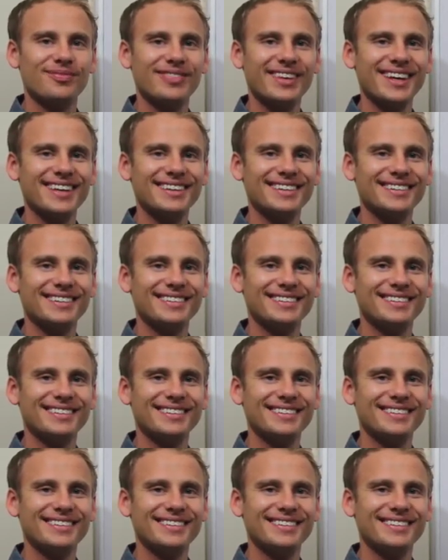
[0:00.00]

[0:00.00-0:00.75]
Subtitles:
Thank you.